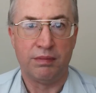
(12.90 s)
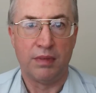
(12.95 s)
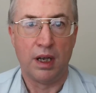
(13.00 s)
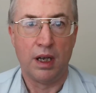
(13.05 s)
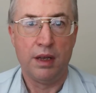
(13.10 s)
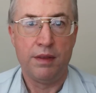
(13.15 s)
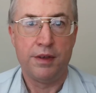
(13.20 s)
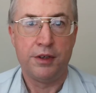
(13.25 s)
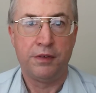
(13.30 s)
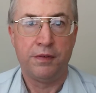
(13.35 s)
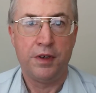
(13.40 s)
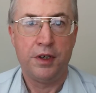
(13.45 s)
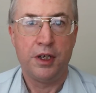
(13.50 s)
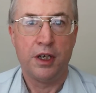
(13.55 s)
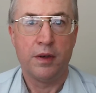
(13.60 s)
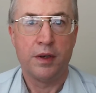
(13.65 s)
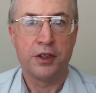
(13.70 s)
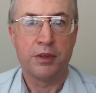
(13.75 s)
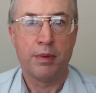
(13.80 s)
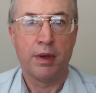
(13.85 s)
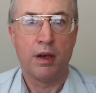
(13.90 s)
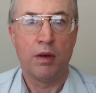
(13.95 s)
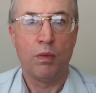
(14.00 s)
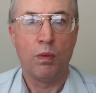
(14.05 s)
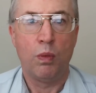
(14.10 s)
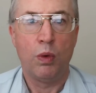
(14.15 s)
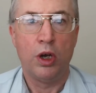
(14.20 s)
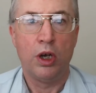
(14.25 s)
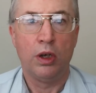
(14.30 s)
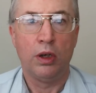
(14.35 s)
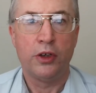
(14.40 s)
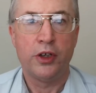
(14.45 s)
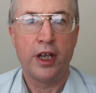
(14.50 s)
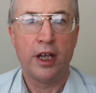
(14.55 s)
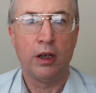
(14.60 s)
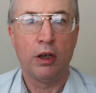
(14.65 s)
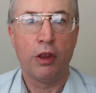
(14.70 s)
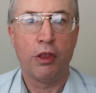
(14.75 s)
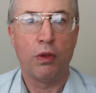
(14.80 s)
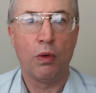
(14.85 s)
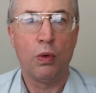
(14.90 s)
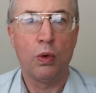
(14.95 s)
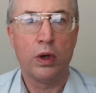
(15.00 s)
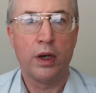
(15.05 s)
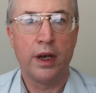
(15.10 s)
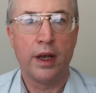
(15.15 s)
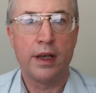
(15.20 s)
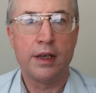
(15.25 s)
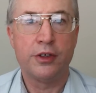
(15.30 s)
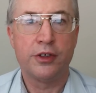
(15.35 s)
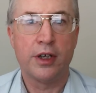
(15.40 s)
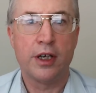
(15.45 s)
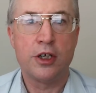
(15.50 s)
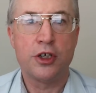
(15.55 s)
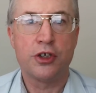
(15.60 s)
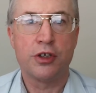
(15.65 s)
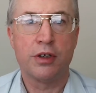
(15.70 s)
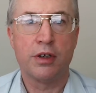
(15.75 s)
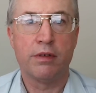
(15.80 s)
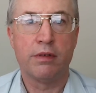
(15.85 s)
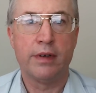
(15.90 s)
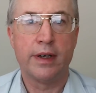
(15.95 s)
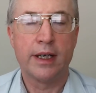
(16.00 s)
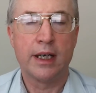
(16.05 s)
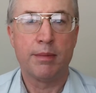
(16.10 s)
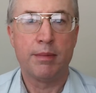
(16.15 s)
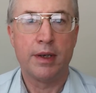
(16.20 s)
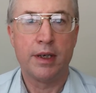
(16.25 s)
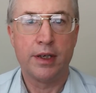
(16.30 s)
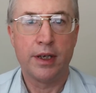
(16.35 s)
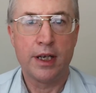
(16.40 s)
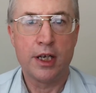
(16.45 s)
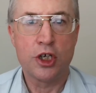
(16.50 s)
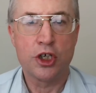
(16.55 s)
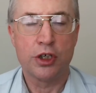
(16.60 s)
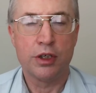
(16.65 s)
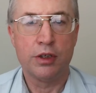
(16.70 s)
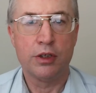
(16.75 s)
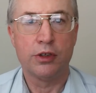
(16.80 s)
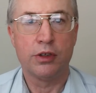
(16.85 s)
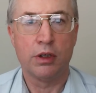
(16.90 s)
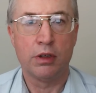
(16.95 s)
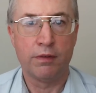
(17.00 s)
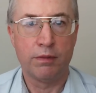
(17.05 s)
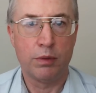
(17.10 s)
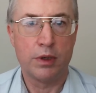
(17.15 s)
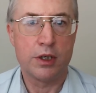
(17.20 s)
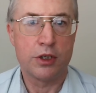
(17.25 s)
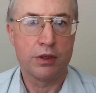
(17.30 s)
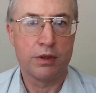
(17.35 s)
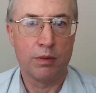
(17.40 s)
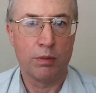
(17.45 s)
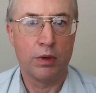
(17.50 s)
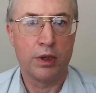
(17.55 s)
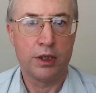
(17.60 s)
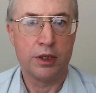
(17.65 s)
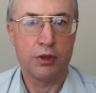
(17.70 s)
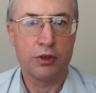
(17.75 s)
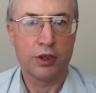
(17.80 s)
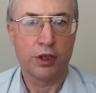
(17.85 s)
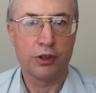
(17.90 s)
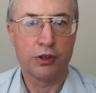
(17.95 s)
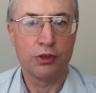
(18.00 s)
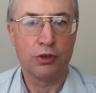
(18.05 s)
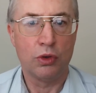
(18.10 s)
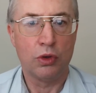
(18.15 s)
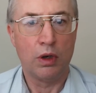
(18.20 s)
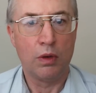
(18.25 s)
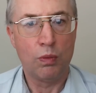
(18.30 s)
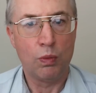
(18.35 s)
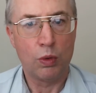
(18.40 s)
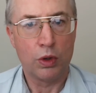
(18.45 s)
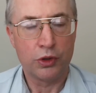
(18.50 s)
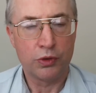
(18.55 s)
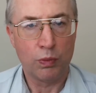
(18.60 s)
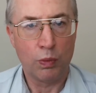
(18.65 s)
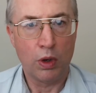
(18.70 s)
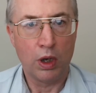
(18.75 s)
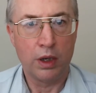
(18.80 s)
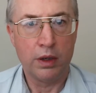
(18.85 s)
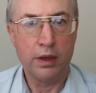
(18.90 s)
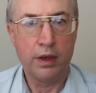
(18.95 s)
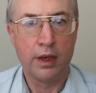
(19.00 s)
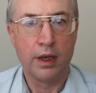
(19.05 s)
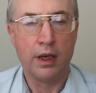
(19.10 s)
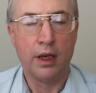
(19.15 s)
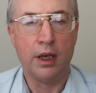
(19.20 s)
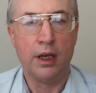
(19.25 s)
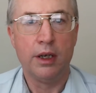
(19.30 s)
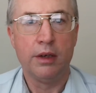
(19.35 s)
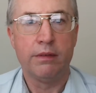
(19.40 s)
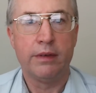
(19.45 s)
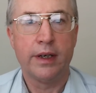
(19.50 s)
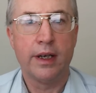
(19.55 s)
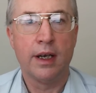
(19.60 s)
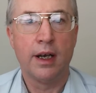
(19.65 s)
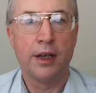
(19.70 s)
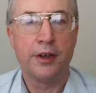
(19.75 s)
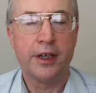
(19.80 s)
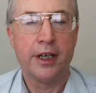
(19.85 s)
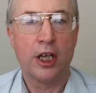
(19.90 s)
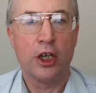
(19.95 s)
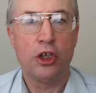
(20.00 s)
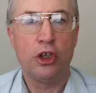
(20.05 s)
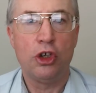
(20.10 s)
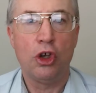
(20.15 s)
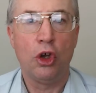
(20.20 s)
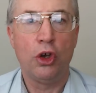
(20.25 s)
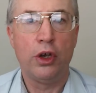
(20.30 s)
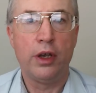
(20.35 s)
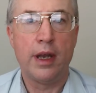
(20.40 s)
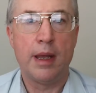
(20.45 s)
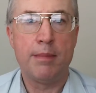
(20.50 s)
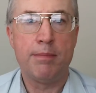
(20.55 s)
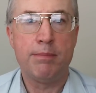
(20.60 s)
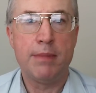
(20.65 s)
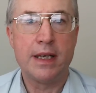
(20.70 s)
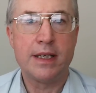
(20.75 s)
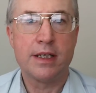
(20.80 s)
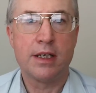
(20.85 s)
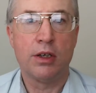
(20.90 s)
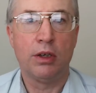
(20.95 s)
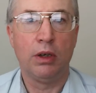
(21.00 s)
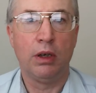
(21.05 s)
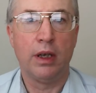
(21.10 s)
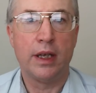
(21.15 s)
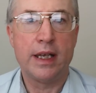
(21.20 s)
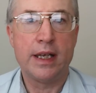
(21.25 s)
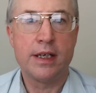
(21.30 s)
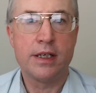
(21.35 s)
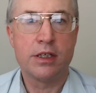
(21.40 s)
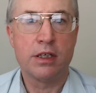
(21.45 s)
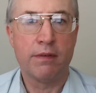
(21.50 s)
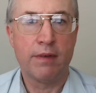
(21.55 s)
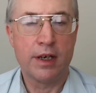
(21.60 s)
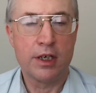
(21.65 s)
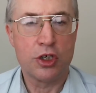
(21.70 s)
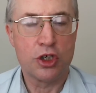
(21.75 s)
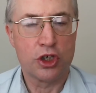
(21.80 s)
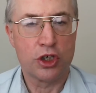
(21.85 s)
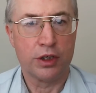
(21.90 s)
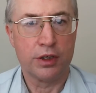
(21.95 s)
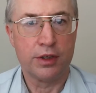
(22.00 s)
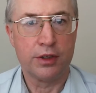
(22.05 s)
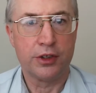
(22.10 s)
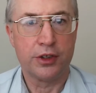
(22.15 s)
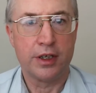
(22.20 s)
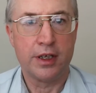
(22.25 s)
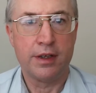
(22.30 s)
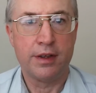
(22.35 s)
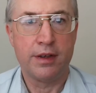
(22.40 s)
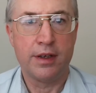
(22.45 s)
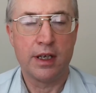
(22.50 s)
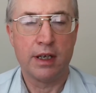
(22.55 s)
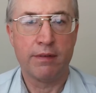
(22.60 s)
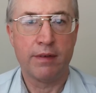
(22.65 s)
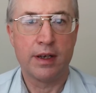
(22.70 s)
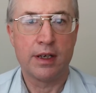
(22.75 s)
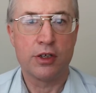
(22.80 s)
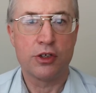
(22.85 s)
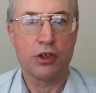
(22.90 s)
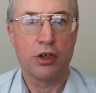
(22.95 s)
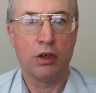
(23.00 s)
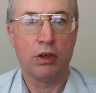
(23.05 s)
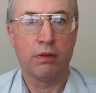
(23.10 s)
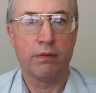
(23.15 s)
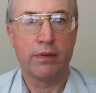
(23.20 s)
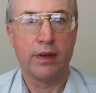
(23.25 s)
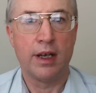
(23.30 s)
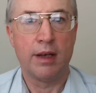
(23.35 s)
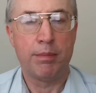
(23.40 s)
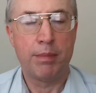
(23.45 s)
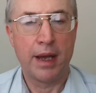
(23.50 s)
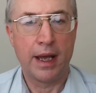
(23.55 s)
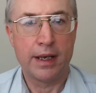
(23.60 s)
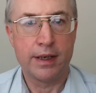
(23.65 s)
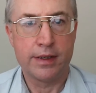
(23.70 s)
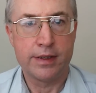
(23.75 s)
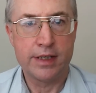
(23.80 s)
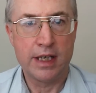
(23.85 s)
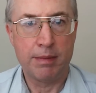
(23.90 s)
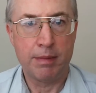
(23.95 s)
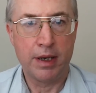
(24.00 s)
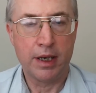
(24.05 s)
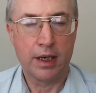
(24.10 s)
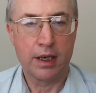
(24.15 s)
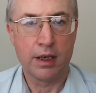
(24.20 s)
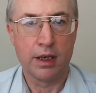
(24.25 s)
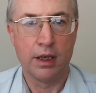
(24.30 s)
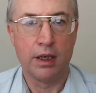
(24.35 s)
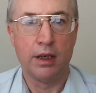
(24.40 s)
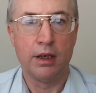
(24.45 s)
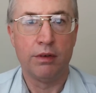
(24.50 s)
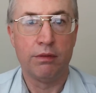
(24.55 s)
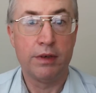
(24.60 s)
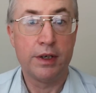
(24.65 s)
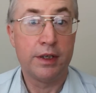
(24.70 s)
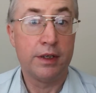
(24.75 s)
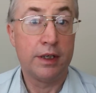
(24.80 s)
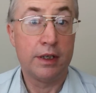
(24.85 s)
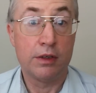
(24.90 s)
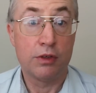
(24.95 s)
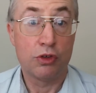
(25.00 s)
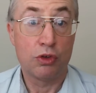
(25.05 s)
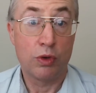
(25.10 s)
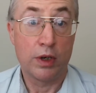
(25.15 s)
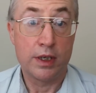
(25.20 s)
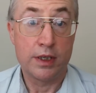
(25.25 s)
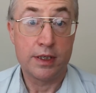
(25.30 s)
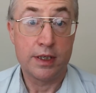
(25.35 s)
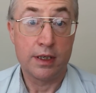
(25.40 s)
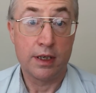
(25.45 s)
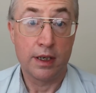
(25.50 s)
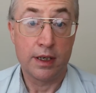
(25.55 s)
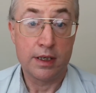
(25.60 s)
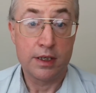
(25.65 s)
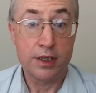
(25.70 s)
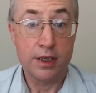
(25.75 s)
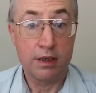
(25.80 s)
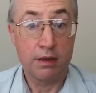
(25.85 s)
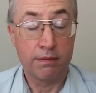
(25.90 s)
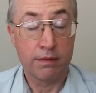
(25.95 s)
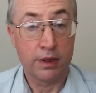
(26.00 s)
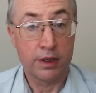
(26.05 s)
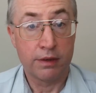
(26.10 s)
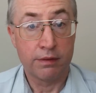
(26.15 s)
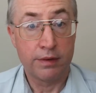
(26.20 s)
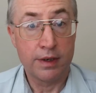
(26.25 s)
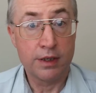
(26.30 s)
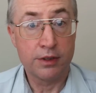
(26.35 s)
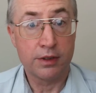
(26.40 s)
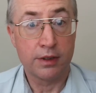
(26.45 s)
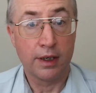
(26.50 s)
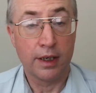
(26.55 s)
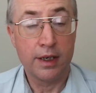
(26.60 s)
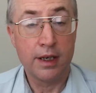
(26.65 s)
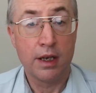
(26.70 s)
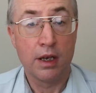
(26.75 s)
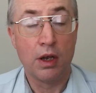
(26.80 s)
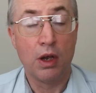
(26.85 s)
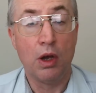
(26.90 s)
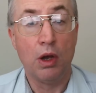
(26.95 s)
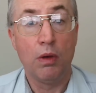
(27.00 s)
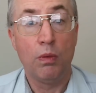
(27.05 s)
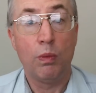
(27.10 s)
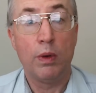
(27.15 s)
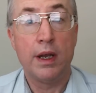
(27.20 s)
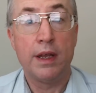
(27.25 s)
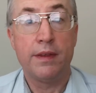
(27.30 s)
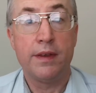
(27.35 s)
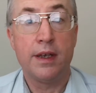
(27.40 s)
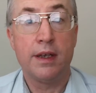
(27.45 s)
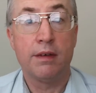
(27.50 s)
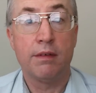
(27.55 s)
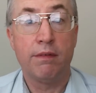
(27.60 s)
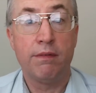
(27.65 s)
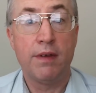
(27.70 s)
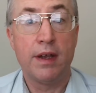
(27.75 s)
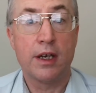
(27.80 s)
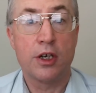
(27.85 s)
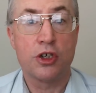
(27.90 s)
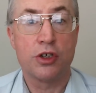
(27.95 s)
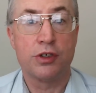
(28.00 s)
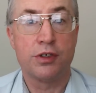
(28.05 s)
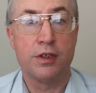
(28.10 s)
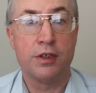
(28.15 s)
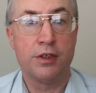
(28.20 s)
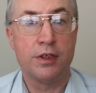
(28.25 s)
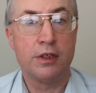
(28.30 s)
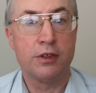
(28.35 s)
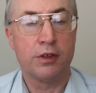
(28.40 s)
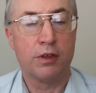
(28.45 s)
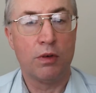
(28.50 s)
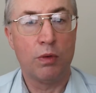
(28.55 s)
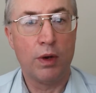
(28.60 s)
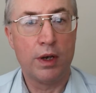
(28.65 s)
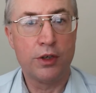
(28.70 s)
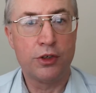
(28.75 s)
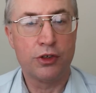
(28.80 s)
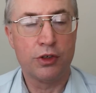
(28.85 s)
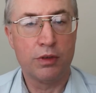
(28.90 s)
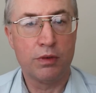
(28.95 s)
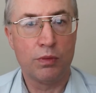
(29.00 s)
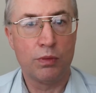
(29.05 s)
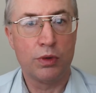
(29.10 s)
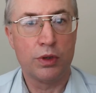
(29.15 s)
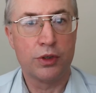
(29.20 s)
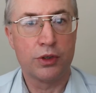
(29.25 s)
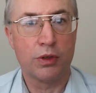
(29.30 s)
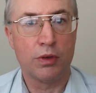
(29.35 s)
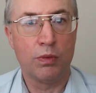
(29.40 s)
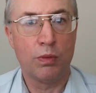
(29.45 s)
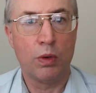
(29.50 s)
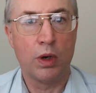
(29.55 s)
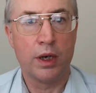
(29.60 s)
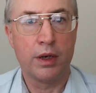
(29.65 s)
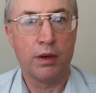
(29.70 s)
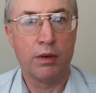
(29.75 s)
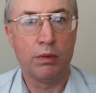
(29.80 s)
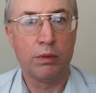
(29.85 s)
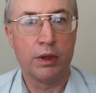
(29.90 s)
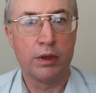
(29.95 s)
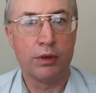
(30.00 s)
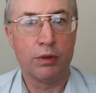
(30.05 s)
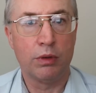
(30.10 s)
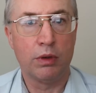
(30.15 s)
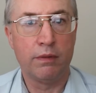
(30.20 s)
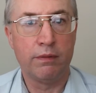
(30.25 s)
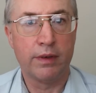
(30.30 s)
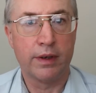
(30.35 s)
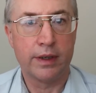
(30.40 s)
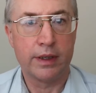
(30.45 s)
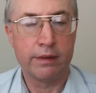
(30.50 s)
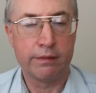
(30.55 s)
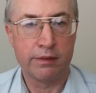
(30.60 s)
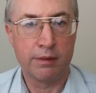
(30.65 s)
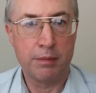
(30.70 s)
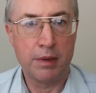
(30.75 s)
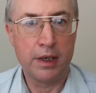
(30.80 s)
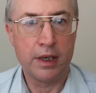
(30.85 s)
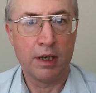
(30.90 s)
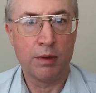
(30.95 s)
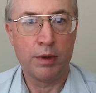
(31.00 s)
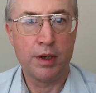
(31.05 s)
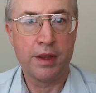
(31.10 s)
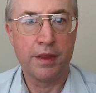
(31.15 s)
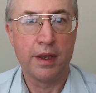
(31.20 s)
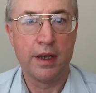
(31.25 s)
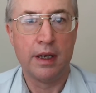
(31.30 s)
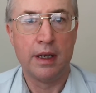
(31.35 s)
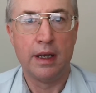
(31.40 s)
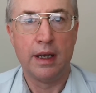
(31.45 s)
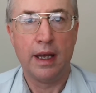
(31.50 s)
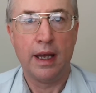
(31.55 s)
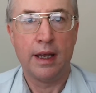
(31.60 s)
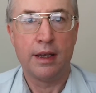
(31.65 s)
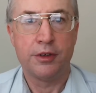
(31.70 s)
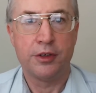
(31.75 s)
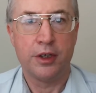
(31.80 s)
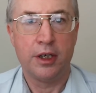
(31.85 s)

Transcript: This video is about World Health Organization recommendations, of which the one you just saw was one, regarding non-medical interventions in the event of a pandemic, written in 2019, very recently, where the infectious disease in question was one we're all very familiar with, as